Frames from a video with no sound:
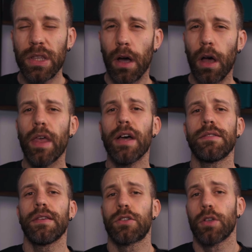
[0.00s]
One other
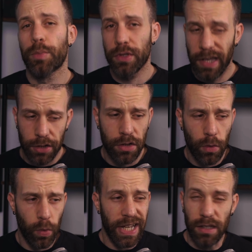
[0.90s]
essential
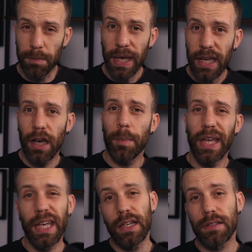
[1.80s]
protection related
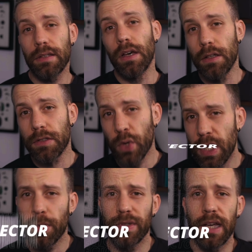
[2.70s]
pickup is a
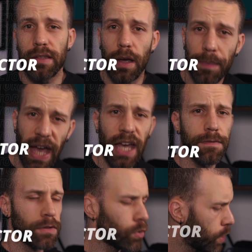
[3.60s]
screen protector. I
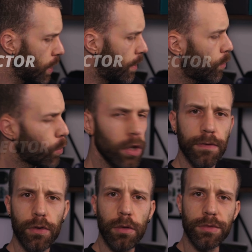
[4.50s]
have two here,
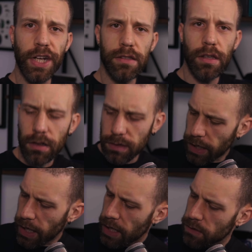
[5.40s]
one from
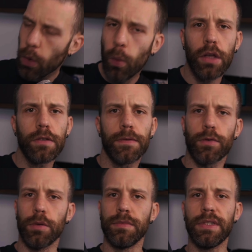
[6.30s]
Jox and one
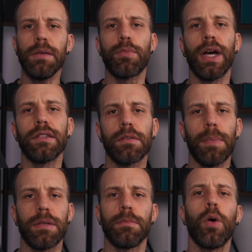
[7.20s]
from
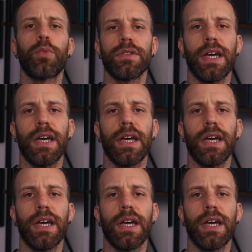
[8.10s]
dbrand, but more